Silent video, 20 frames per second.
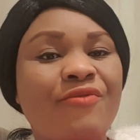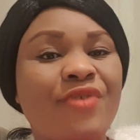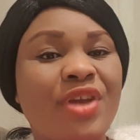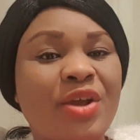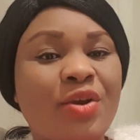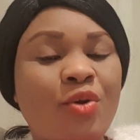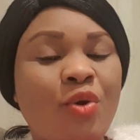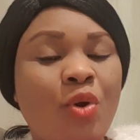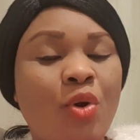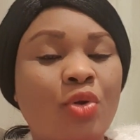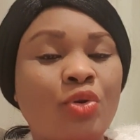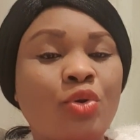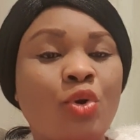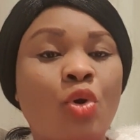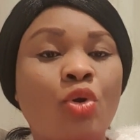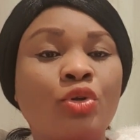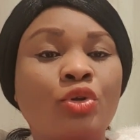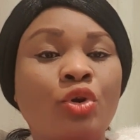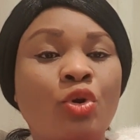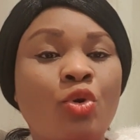
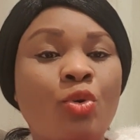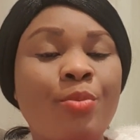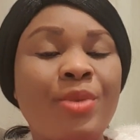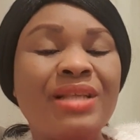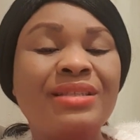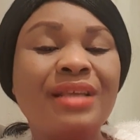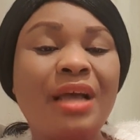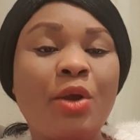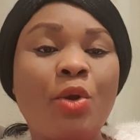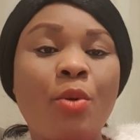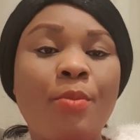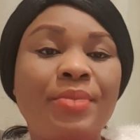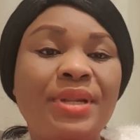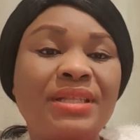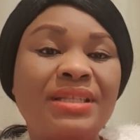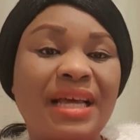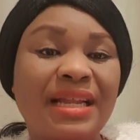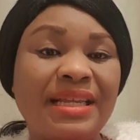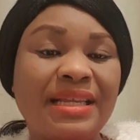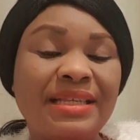
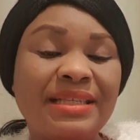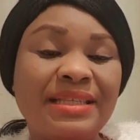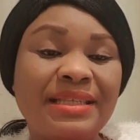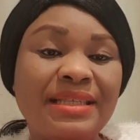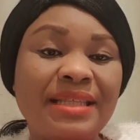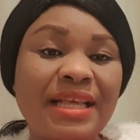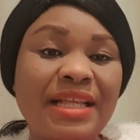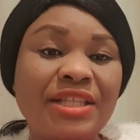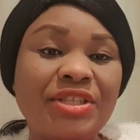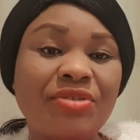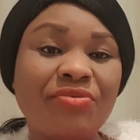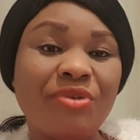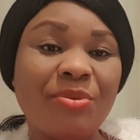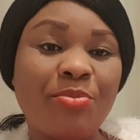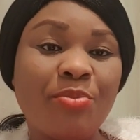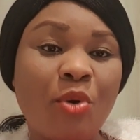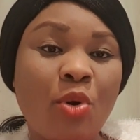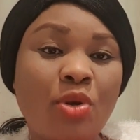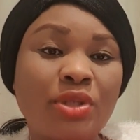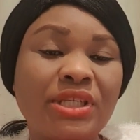complete an incident
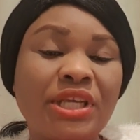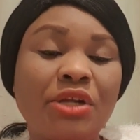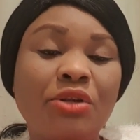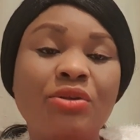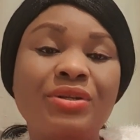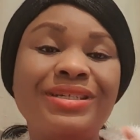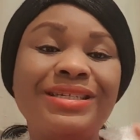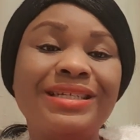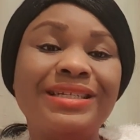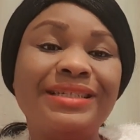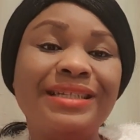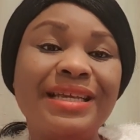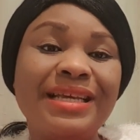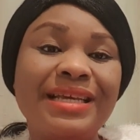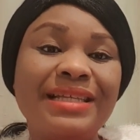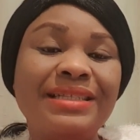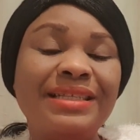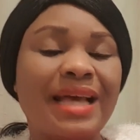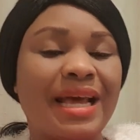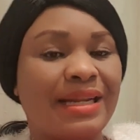report, including the
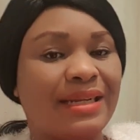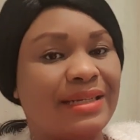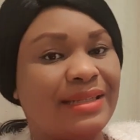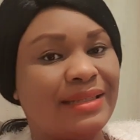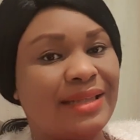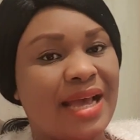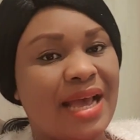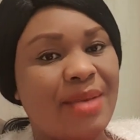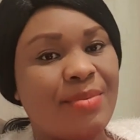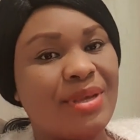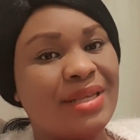date and the time.